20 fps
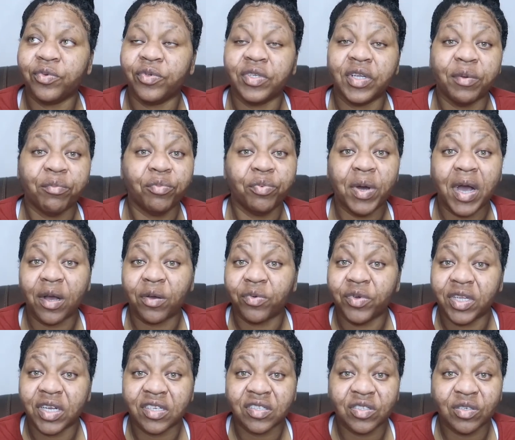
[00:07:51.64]
them pack
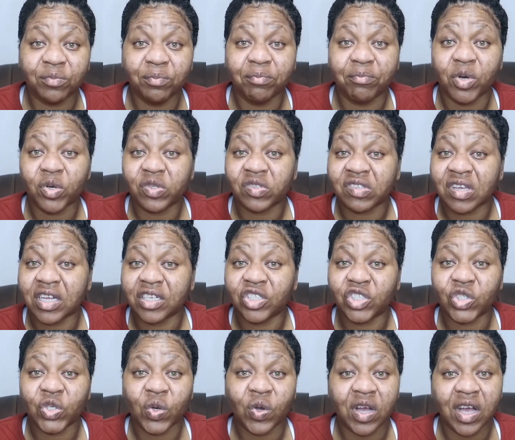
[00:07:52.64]
we in a some bus and
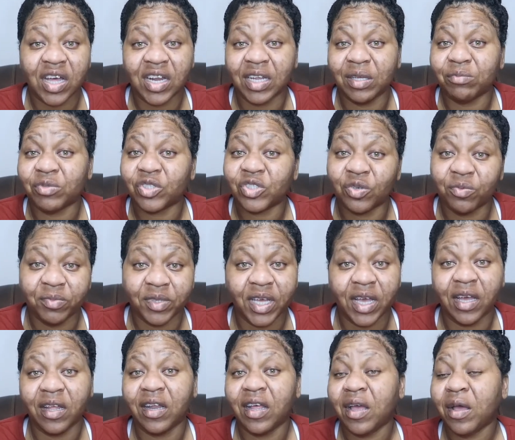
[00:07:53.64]
truck and them
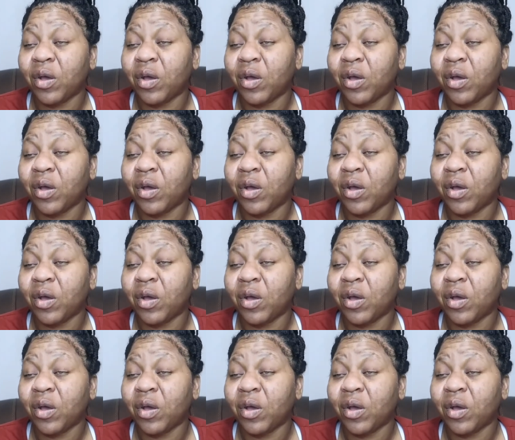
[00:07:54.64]
something.